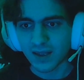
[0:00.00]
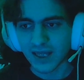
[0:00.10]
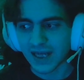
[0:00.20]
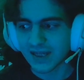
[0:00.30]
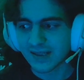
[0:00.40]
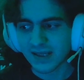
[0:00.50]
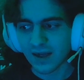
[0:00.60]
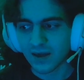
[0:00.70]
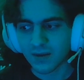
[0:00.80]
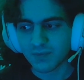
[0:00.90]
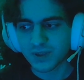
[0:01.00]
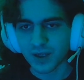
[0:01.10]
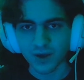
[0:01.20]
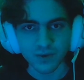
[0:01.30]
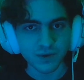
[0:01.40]
They get set up to
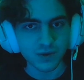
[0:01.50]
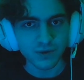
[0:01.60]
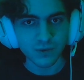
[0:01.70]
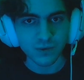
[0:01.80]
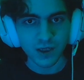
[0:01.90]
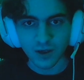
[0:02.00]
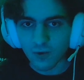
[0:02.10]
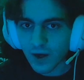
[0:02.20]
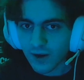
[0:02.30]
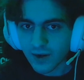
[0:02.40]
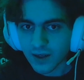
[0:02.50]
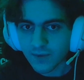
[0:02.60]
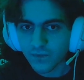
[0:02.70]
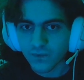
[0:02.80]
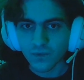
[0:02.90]
go to an
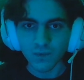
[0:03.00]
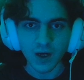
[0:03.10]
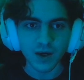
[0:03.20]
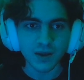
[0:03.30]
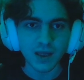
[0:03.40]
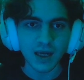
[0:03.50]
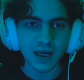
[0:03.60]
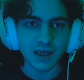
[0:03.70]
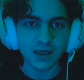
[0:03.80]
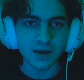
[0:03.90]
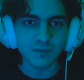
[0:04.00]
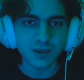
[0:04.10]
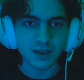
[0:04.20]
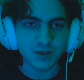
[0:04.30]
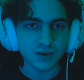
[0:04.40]
aquarium where they end up
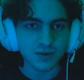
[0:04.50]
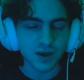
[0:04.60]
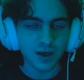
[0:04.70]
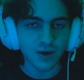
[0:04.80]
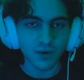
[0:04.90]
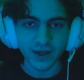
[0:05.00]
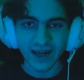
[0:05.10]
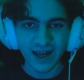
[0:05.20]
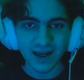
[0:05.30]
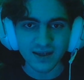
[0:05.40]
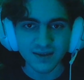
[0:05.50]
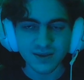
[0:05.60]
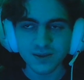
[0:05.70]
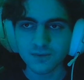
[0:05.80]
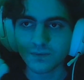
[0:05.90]
holding
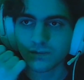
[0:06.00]
hands.